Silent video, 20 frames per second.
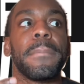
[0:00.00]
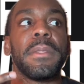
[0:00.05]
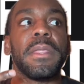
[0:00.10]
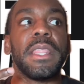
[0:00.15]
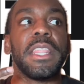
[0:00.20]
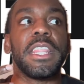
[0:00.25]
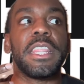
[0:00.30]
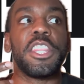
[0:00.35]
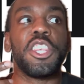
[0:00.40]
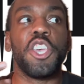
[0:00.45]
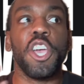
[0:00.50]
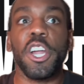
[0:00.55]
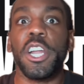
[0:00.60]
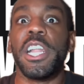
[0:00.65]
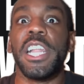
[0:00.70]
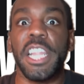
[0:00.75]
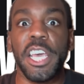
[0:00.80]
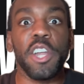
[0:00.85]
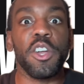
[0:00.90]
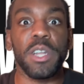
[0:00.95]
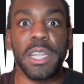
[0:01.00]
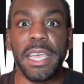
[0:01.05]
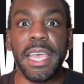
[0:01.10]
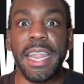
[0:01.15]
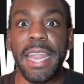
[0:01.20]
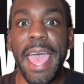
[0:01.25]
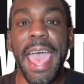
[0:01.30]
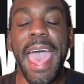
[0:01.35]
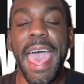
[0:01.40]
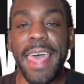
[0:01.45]
you're literally
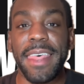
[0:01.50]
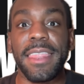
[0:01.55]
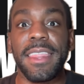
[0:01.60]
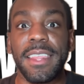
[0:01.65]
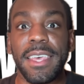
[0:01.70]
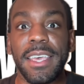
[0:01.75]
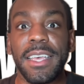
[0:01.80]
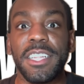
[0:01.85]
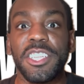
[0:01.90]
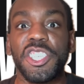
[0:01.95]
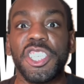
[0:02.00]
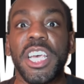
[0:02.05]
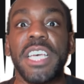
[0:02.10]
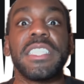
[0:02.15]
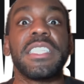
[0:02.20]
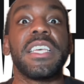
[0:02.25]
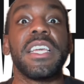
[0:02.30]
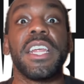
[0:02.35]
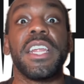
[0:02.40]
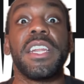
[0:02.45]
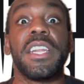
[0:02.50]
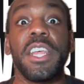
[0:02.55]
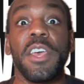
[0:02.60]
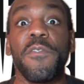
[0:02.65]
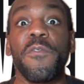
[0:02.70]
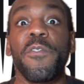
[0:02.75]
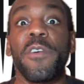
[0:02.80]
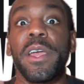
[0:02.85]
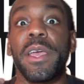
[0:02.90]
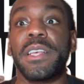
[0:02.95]
an athlete, just in a
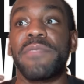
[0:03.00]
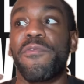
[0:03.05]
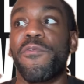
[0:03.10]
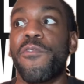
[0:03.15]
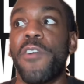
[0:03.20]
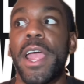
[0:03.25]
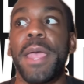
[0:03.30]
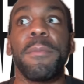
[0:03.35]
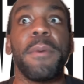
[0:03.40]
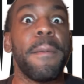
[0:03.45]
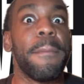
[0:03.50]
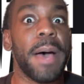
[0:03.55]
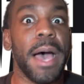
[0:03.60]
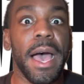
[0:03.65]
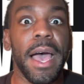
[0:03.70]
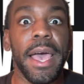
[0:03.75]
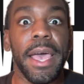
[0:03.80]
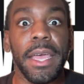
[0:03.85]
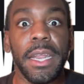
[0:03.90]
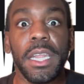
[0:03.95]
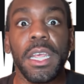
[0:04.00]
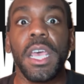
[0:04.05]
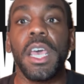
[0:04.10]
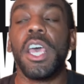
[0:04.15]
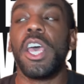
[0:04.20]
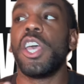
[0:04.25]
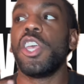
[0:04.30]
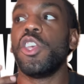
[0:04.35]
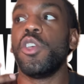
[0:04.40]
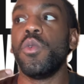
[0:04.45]
different frame of mind.
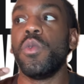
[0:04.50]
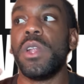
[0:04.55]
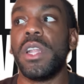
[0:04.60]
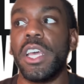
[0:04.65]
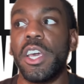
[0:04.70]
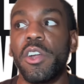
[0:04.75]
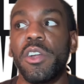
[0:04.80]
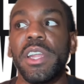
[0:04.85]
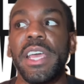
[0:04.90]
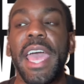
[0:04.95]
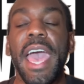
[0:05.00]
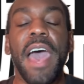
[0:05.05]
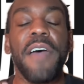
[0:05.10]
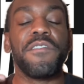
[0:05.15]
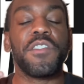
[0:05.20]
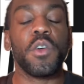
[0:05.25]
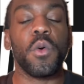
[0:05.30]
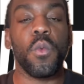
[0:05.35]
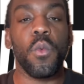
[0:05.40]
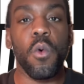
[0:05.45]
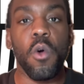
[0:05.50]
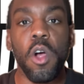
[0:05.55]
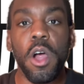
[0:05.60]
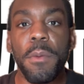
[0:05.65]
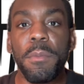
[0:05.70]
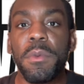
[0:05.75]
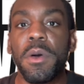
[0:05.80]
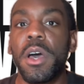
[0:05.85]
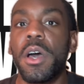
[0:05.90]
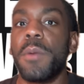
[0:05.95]
You literally have to
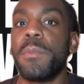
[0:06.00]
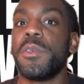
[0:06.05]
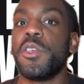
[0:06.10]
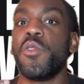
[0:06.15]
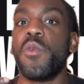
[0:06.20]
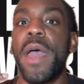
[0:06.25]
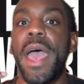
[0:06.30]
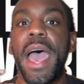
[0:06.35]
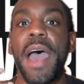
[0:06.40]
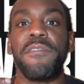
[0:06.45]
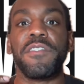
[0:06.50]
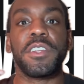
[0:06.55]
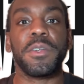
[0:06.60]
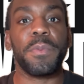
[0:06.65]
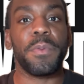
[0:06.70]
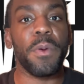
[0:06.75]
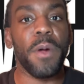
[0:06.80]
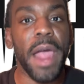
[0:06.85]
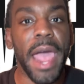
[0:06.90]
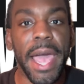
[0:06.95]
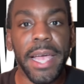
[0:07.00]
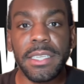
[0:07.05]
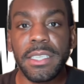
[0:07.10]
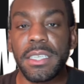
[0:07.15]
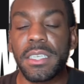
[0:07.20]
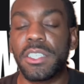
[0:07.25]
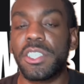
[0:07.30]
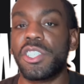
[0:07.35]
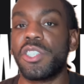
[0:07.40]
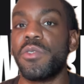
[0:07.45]
warm up. You have to
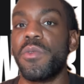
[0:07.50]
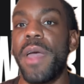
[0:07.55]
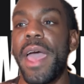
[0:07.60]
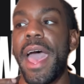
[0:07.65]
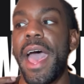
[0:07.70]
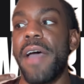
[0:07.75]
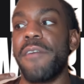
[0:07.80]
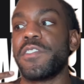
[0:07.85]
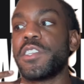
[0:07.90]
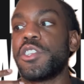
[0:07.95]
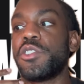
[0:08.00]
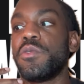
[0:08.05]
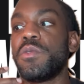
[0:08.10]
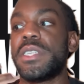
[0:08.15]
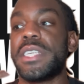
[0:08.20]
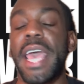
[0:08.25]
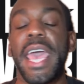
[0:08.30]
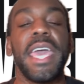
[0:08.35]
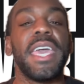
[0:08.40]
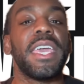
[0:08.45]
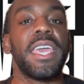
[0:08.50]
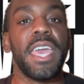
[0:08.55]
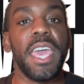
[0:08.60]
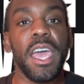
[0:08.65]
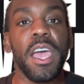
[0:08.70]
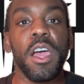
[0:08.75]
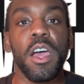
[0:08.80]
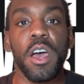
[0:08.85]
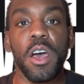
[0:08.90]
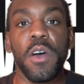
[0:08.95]
practice. You have to take
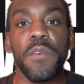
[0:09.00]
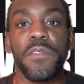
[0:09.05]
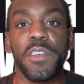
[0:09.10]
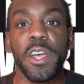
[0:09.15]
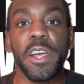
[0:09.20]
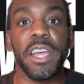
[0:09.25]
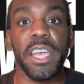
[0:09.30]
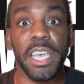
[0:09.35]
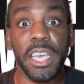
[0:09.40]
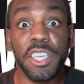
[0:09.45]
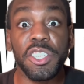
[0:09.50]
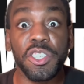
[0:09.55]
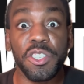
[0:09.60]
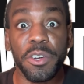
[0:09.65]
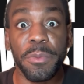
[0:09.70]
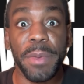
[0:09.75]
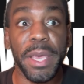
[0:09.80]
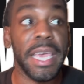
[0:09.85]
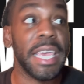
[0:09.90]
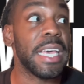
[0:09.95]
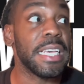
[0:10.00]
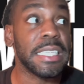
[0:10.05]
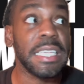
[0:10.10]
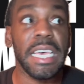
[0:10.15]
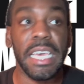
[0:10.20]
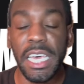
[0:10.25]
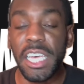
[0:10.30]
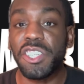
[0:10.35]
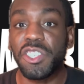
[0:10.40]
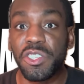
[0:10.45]
care of your instrument. It's
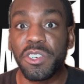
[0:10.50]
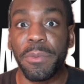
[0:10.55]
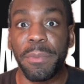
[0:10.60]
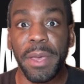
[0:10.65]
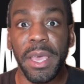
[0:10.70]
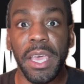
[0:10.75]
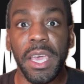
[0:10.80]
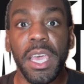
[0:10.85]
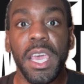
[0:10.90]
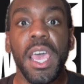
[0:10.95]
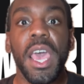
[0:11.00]
an instrument.